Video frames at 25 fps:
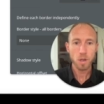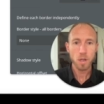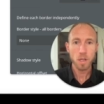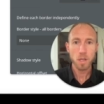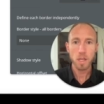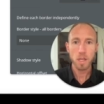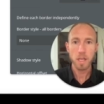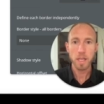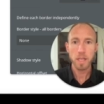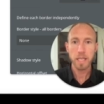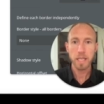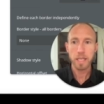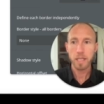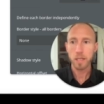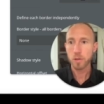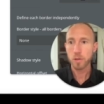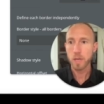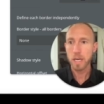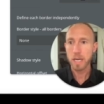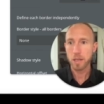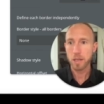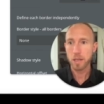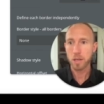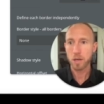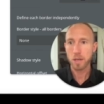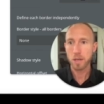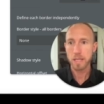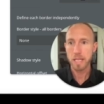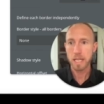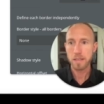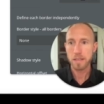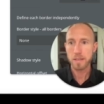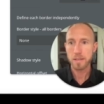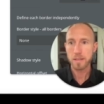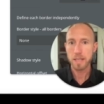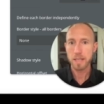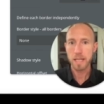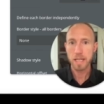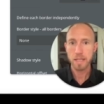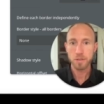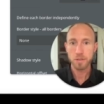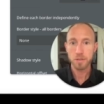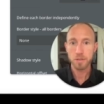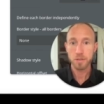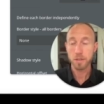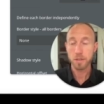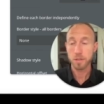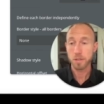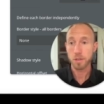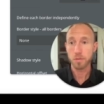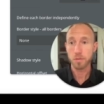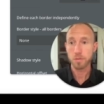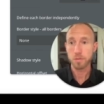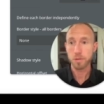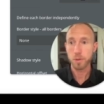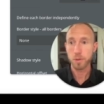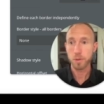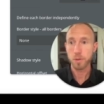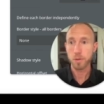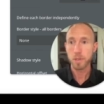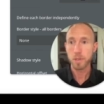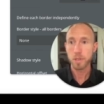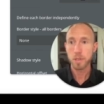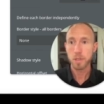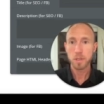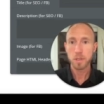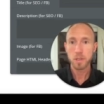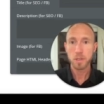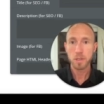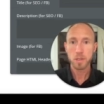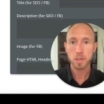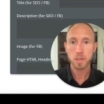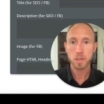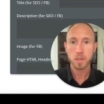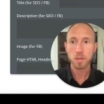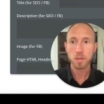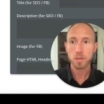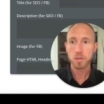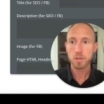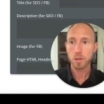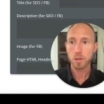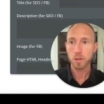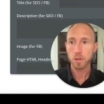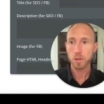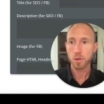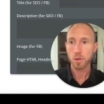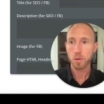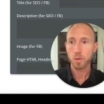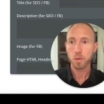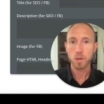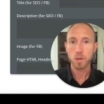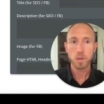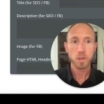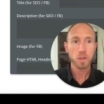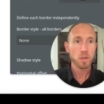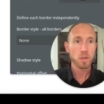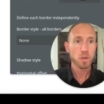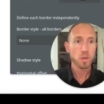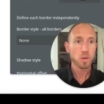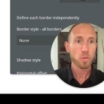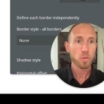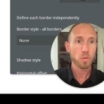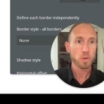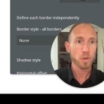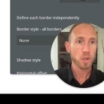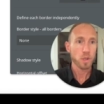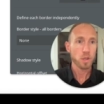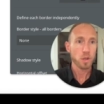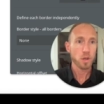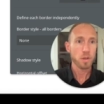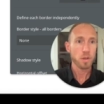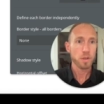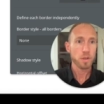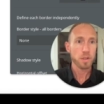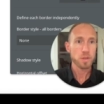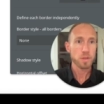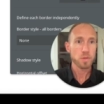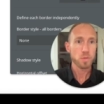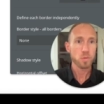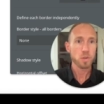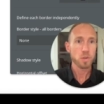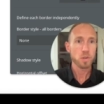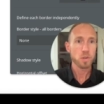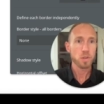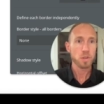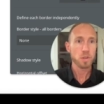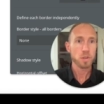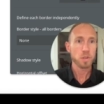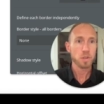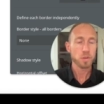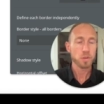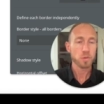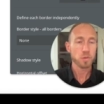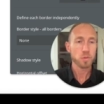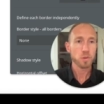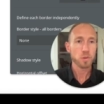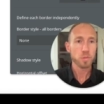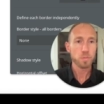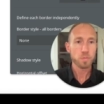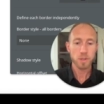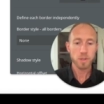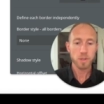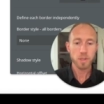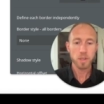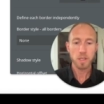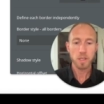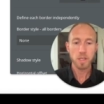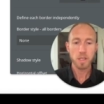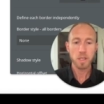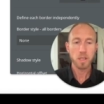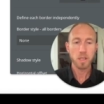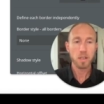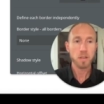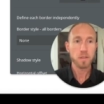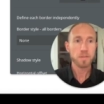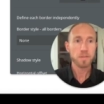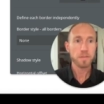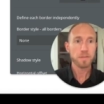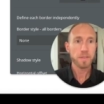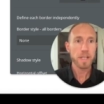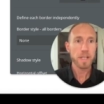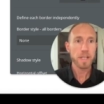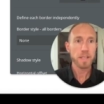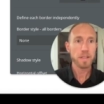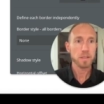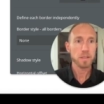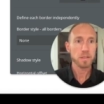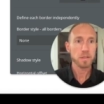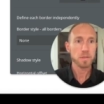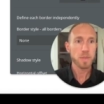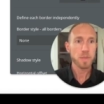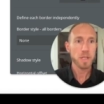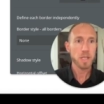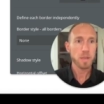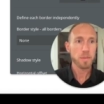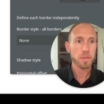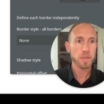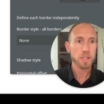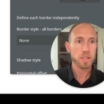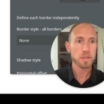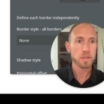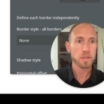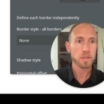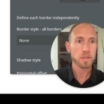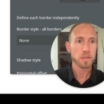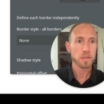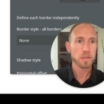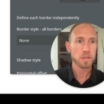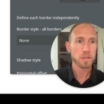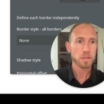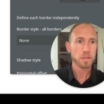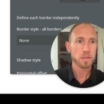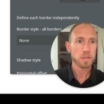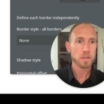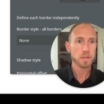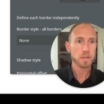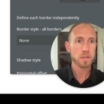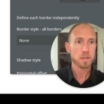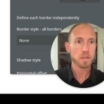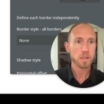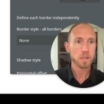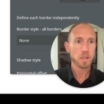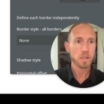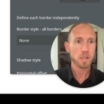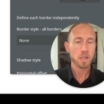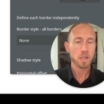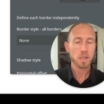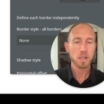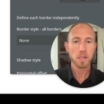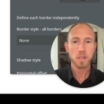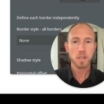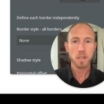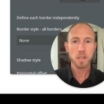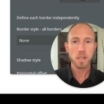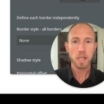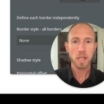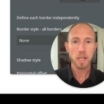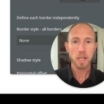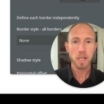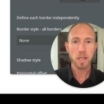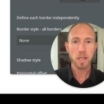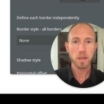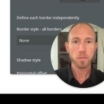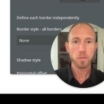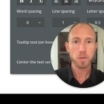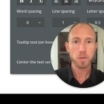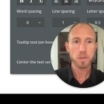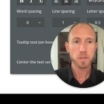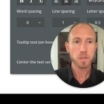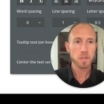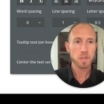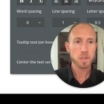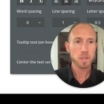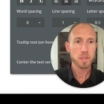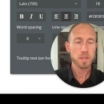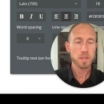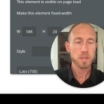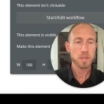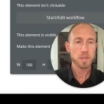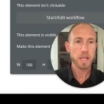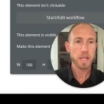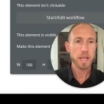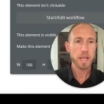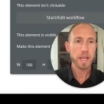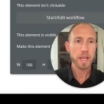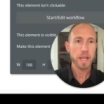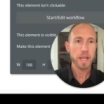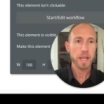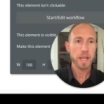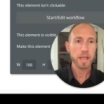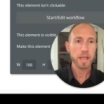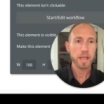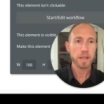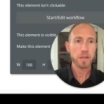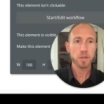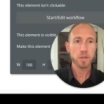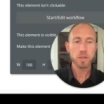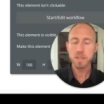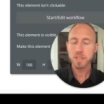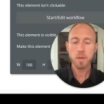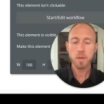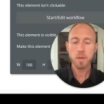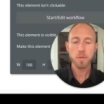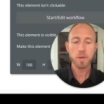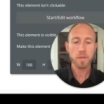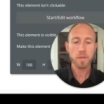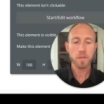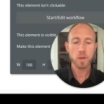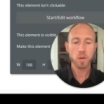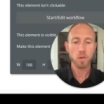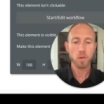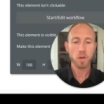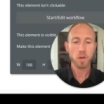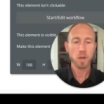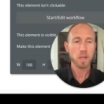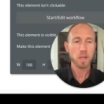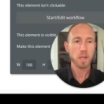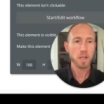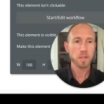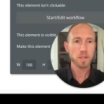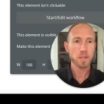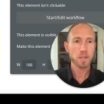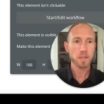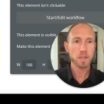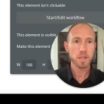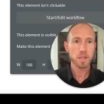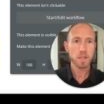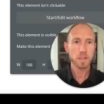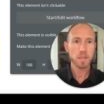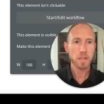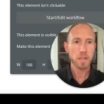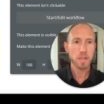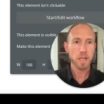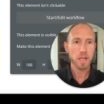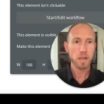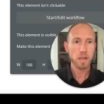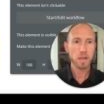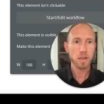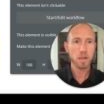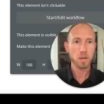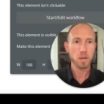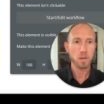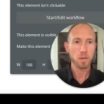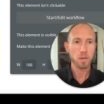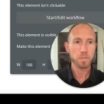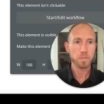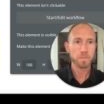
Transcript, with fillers: a, like a credit card that, that just doesn't go through. So we're going to call this one group uh, failed payment. And we're just going to say, you can say whatever you want. I'm just going to say, uh-oh.